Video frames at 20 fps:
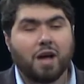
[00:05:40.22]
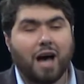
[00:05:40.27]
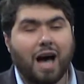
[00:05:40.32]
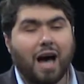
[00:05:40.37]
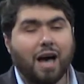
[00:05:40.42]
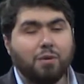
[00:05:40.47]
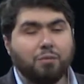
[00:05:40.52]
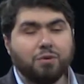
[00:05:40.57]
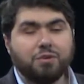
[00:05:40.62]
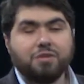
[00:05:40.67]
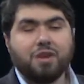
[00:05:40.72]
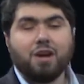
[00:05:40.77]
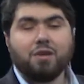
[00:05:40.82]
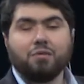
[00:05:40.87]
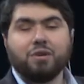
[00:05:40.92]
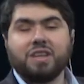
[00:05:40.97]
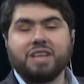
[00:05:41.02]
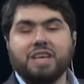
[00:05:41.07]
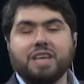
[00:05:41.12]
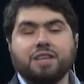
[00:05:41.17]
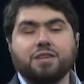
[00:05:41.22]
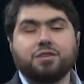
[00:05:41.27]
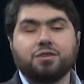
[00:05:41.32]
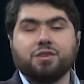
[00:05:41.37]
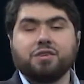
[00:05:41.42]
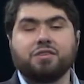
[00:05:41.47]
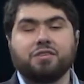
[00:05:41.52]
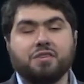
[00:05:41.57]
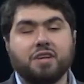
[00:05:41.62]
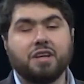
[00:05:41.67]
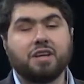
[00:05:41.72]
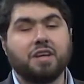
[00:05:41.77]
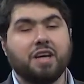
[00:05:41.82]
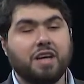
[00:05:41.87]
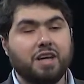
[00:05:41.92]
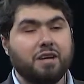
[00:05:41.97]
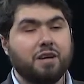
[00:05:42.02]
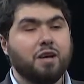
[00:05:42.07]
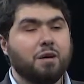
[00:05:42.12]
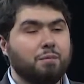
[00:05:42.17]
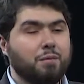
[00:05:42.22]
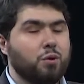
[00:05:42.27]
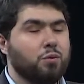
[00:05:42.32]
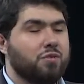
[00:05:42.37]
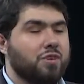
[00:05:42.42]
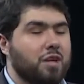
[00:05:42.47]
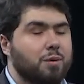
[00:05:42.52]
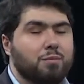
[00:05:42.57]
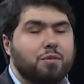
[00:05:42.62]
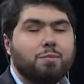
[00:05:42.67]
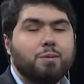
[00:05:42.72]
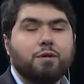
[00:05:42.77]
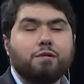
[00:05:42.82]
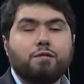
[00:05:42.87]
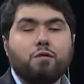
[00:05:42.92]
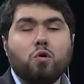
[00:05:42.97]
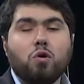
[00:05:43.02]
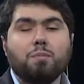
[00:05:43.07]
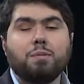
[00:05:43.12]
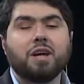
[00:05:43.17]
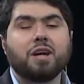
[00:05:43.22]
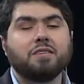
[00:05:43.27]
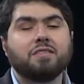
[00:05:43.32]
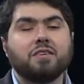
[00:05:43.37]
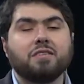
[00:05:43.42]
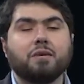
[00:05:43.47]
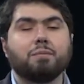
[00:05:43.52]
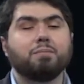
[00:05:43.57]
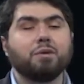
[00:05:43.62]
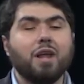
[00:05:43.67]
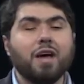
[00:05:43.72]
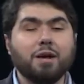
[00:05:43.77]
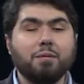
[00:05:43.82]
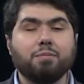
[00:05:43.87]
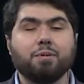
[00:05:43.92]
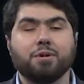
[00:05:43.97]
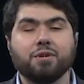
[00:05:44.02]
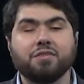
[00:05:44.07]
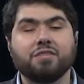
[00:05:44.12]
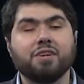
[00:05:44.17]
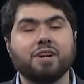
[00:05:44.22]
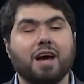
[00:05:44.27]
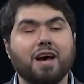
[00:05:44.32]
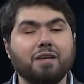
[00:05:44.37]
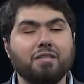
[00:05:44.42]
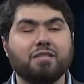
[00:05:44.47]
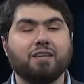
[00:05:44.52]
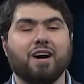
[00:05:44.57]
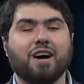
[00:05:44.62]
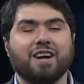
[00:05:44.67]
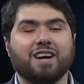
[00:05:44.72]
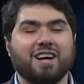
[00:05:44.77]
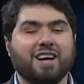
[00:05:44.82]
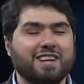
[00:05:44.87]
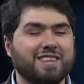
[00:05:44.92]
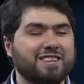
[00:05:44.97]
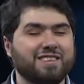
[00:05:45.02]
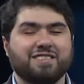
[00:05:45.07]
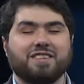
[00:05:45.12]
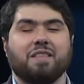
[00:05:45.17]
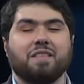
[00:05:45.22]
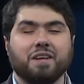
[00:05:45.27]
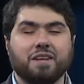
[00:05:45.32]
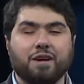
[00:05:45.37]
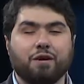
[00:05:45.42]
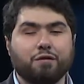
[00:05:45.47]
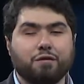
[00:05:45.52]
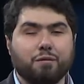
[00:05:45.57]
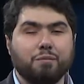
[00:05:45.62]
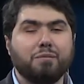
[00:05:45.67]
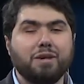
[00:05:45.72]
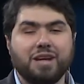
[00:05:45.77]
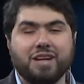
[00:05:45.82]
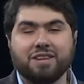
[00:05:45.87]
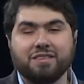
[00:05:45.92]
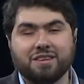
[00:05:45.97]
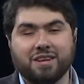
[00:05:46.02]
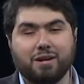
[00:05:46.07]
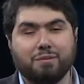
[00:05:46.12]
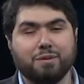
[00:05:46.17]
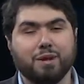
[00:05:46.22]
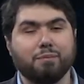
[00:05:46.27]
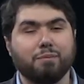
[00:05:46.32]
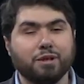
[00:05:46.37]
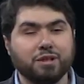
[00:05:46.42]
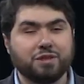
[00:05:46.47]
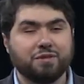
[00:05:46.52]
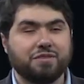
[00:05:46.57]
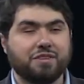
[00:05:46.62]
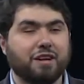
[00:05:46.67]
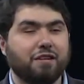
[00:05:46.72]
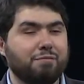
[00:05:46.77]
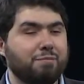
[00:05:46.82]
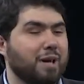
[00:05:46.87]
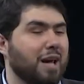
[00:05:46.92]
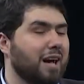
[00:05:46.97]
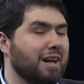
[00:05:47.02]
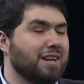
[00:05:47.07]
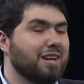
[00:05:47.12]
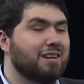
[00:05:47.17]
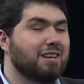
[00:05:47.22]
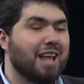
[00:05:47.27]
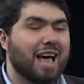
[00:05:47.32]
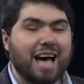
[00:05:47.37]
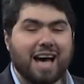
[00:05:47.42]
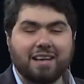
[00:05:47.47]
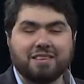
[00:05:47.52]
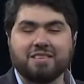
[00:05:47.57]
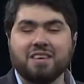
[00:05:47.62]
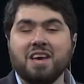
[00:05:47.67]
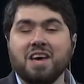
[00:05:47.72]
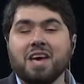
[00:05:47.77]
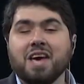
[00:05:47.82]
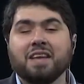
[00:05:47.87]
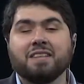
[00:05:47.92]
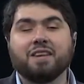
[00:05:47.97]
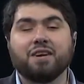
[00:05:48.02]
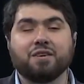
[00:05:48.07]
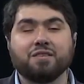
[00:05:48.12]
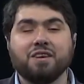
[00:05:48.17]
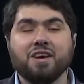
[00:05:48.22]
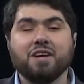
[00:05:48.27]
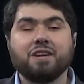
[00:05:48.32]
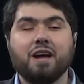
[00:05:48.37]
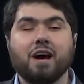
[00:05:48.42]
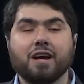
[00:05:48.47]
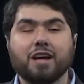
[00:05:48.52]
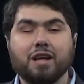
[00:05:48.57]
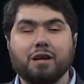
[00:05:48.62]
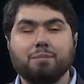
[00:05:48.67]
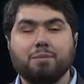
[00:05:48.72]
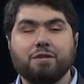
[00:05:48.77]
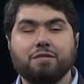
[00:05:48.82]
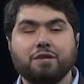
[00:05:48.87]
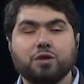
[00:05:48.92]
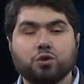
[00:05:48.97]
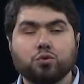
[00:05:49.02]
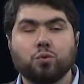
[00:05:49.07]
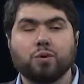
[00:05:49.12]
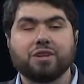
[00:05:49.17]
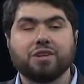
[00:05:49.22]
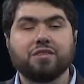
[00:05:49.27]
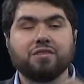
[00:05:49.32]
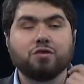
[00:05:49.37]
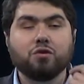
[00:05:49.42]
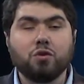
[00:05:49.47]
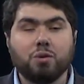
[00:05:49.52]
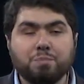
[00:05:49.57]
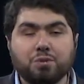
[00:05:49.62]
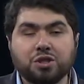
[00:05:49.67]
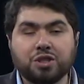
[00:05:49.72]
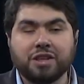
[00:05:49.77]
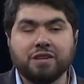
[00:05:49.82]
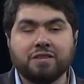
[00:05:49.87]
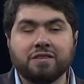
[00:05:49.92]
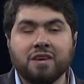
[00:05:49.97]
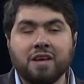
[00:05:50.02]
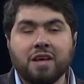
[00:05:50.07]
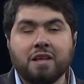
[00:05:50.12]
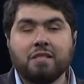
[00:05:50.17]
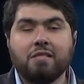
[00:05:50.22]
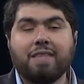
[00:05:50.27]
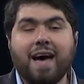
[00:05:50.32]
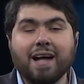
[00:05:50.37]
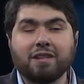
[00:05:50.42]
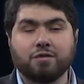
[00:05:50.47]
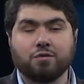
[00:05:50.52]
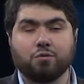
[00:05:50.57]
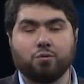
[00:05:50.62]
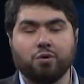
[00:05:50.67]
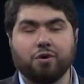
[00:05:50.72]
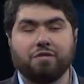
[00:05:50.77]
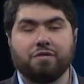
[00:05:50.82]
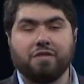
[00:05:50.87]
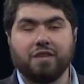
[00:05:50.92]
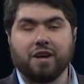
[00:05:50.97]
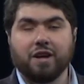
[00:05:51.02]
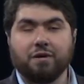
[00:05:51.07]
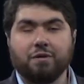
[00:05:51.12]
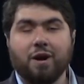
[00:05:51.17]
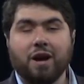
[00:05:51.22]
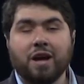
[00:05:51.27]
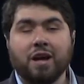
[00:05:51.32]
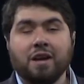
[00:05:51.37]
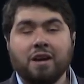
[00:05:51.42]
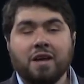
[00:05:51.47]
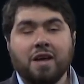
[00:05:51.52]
I was not really interested in museums before because as a blind person, I thought, there's nothing there for me. It's going to be a bunch of stuff behind glass. There's not going to be visual descriptions, that sort of thing, right?